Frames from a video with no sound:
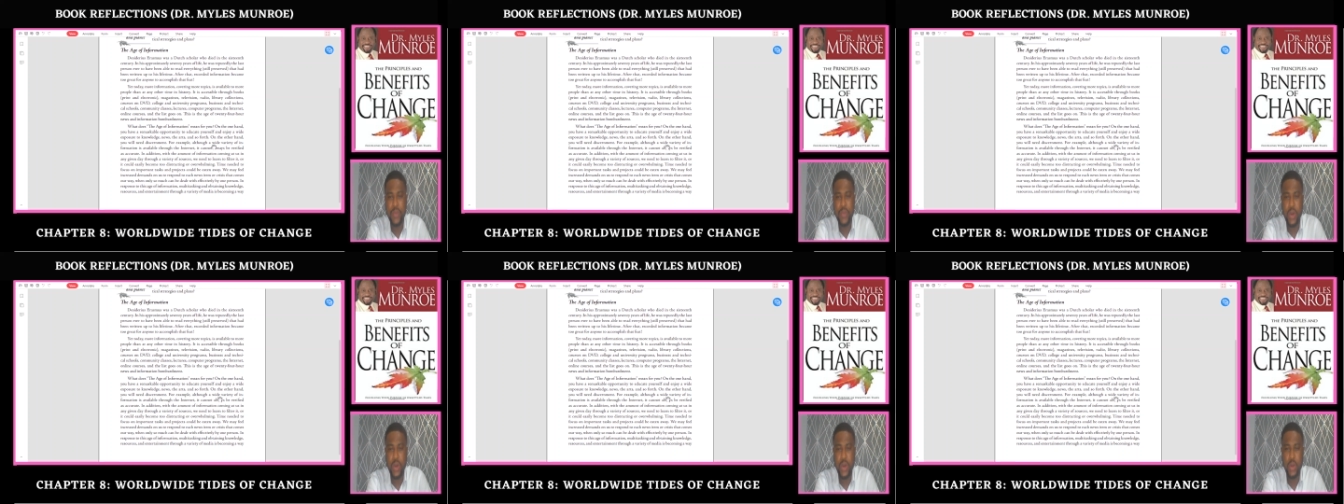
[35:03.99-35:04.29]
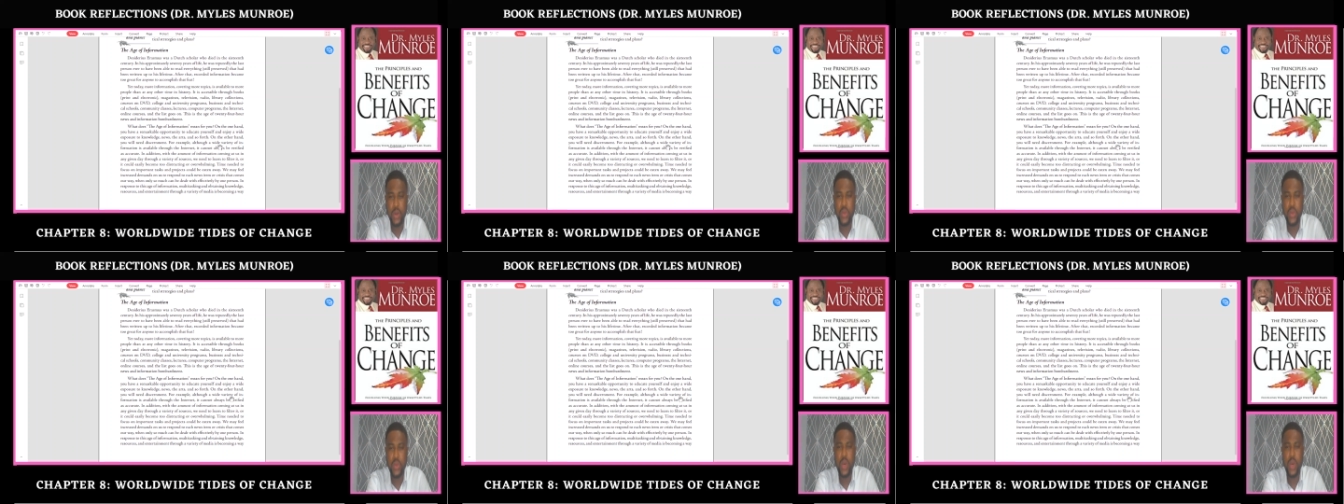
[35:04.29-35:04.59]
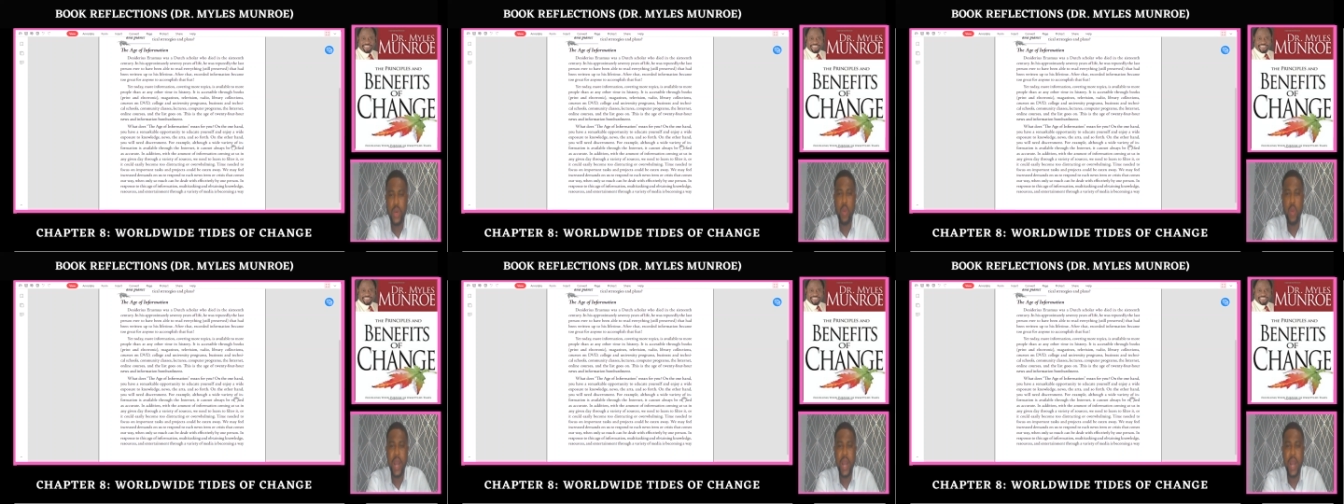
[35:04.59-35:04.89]
although a
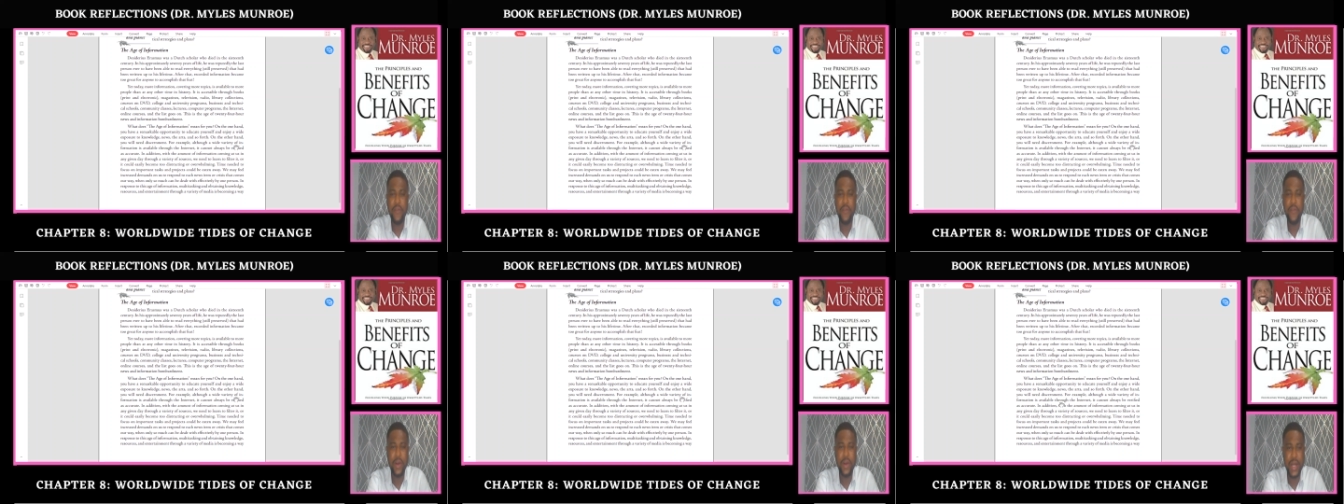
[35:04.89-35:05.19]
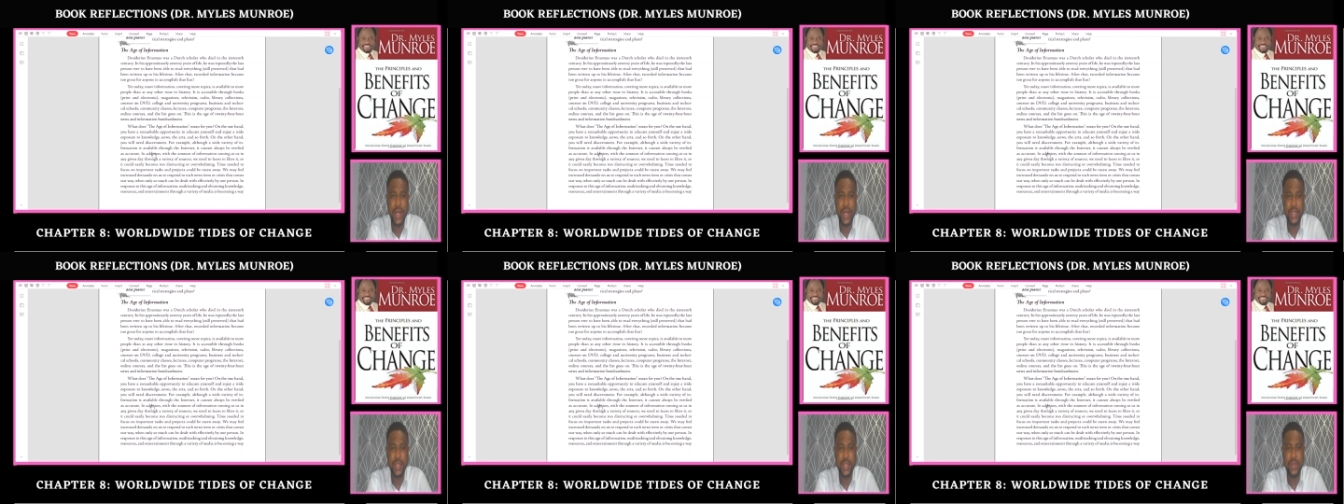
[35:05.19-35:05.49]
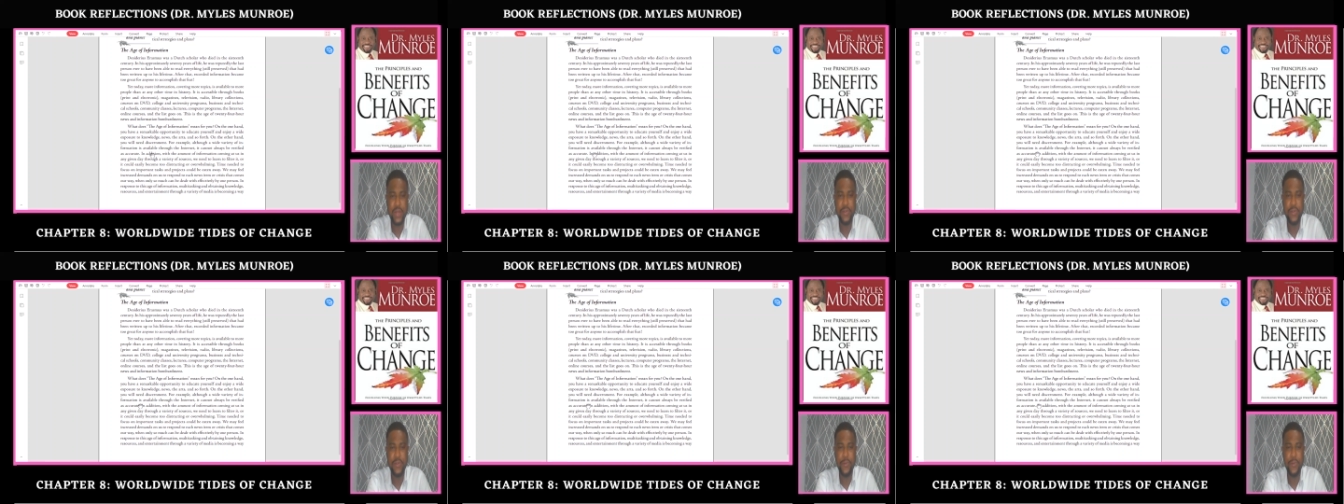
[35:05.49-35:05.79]
wide variety
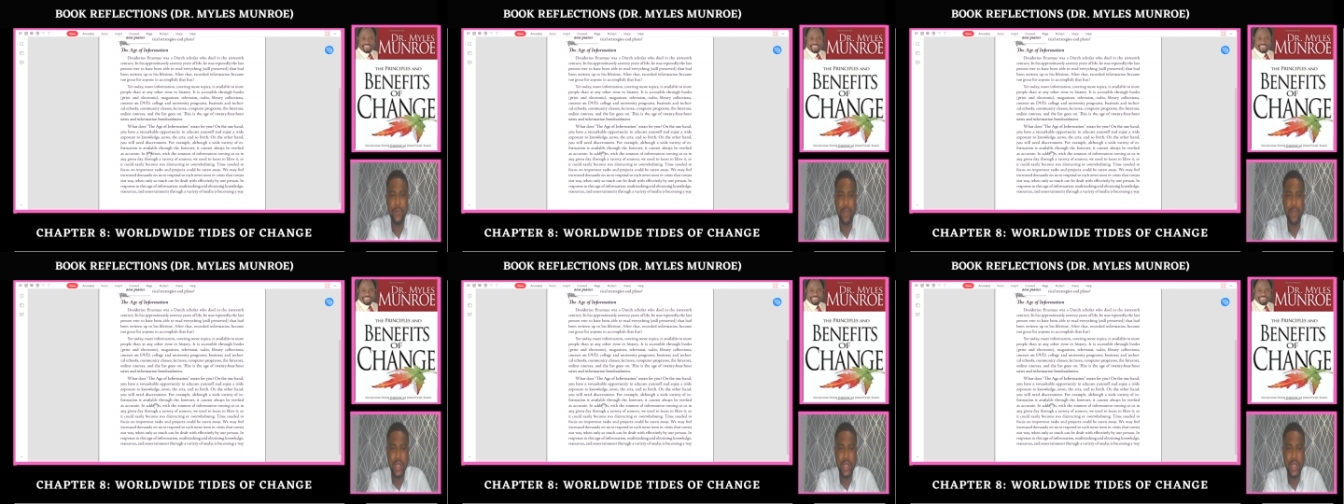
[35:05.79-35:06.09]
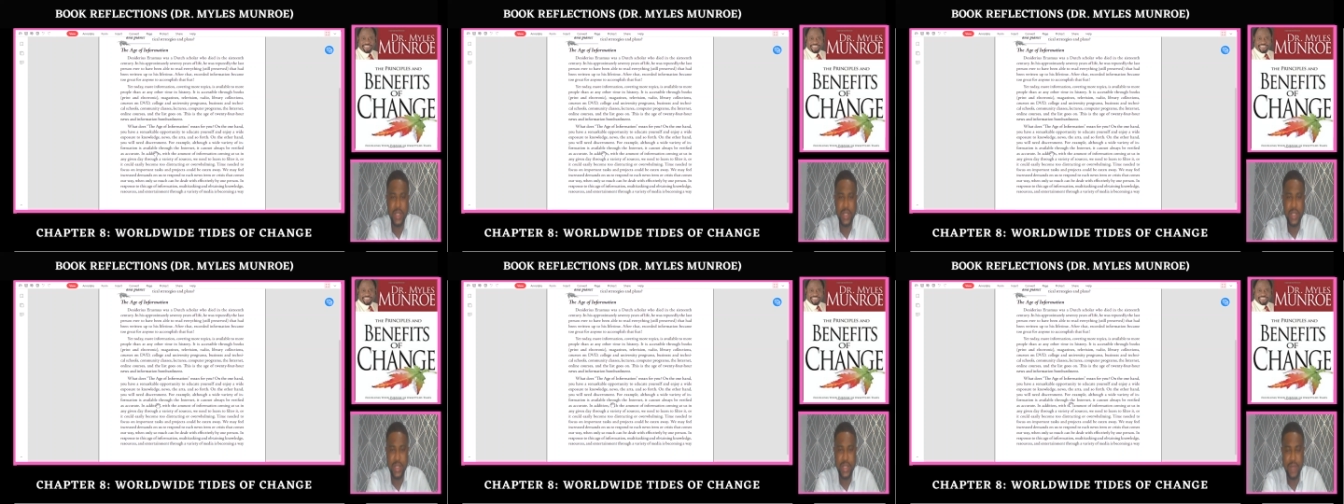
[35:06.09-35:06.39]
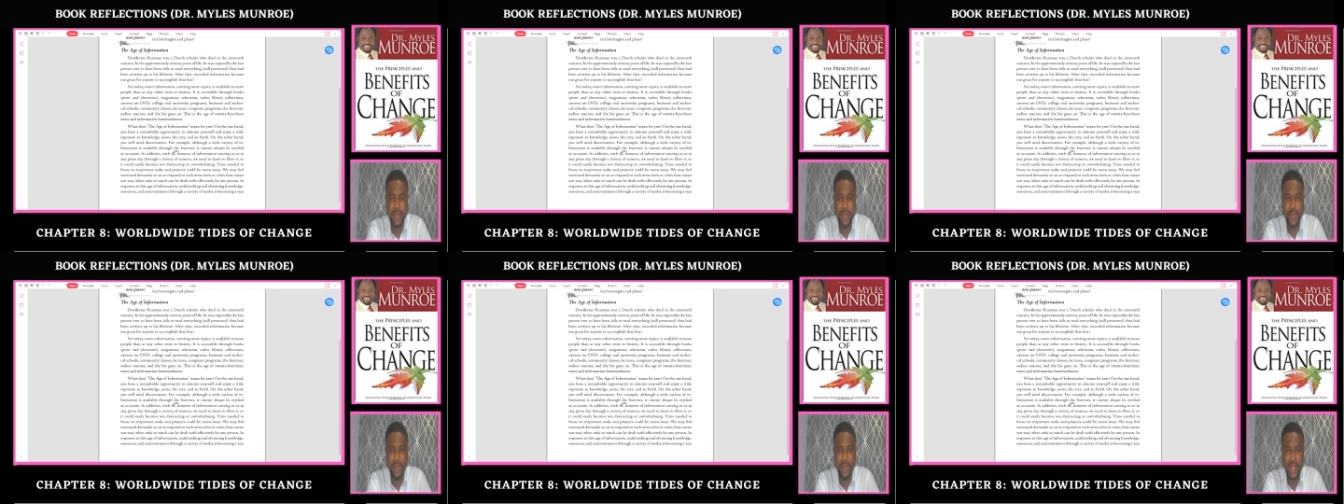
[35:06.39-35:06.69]
of information is
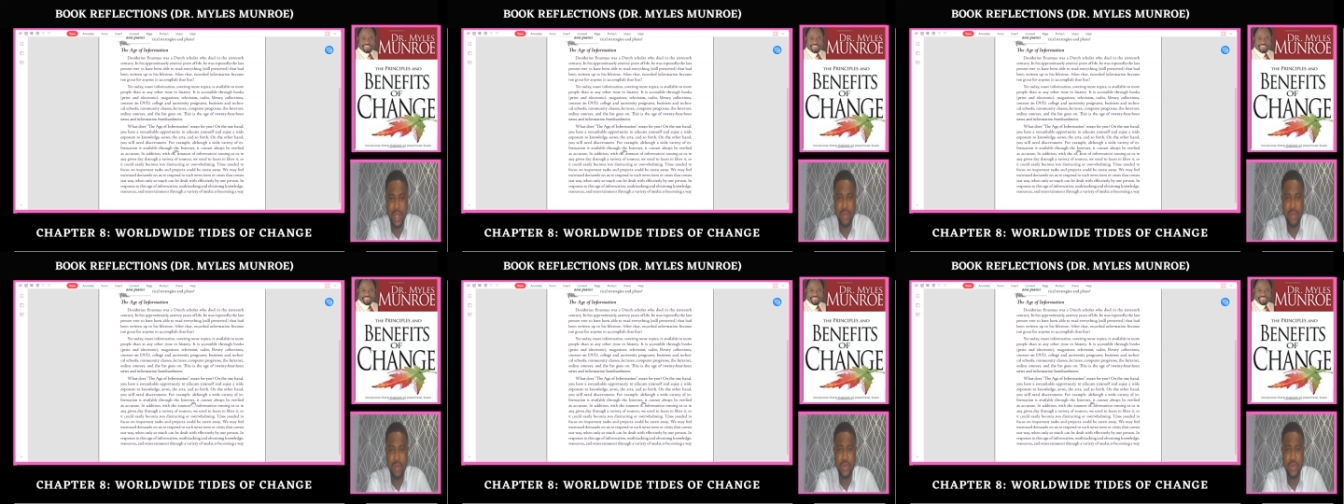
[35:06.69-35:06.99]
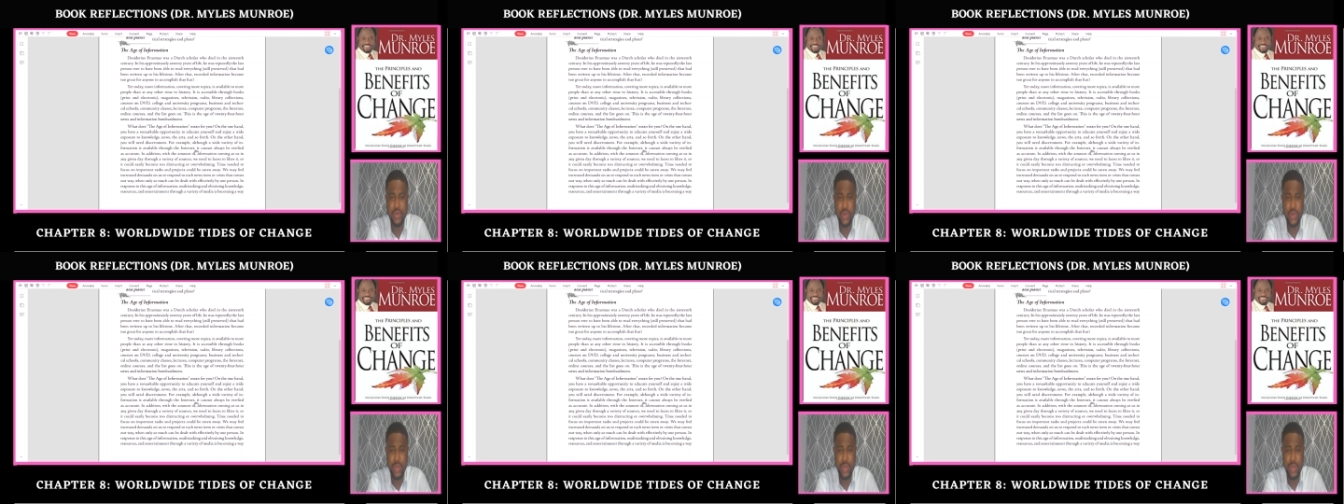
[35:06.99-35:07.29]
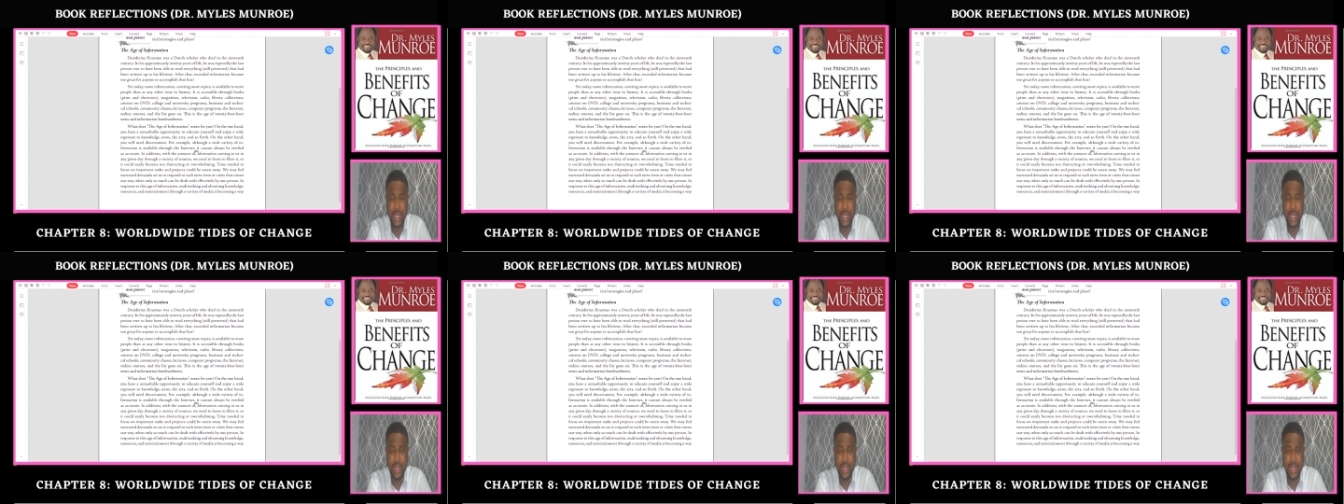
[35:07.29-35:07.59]
available through
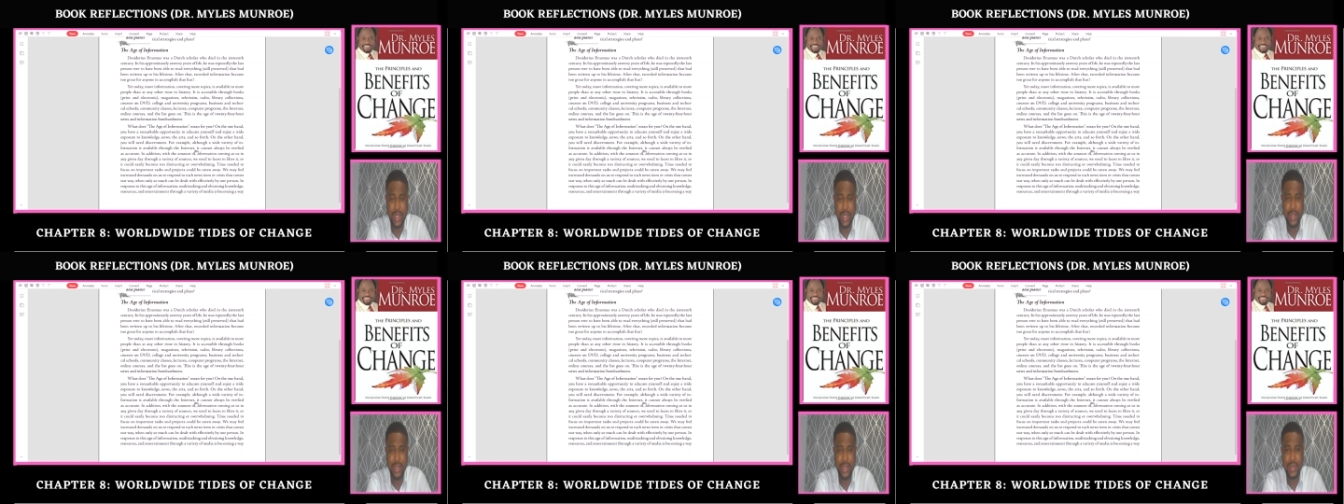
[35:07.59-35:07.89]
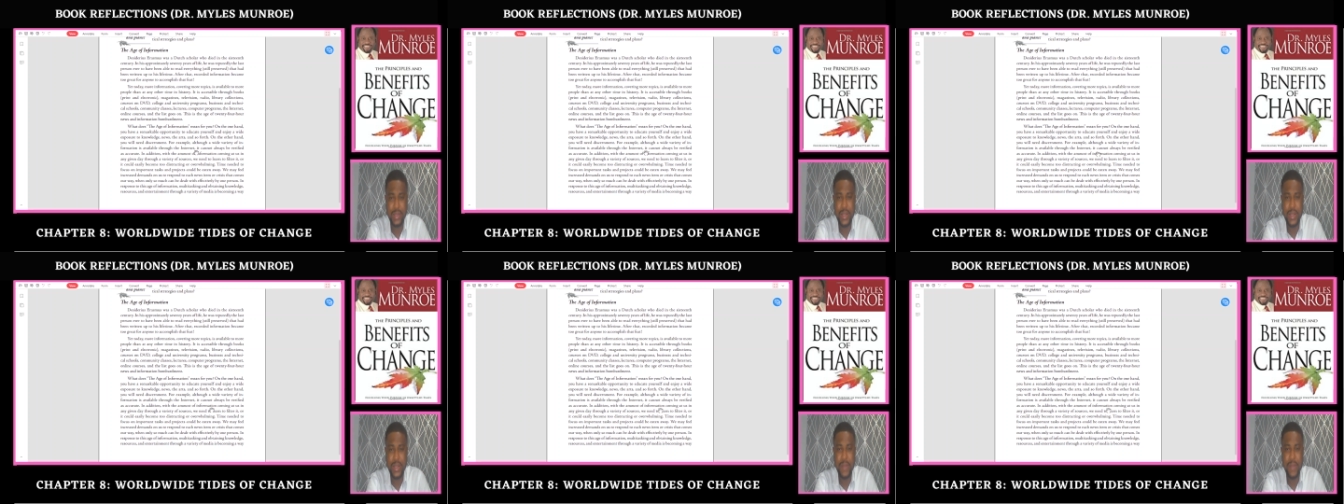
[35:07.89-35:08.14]
the internet,